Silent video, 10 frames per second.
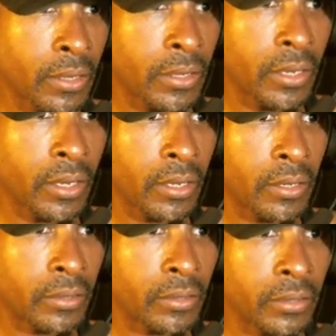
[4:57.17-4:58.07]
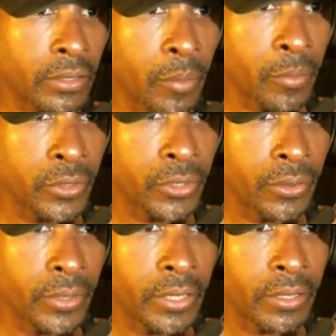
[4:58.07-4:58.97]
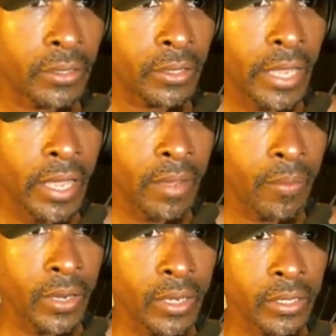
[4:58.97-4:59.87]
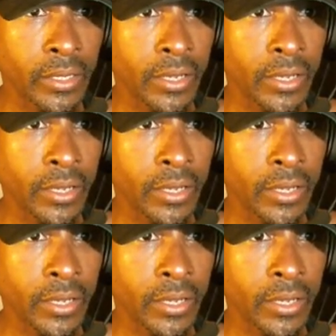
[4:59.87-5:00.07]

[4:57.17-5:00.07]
the number 2 here, and we're going to click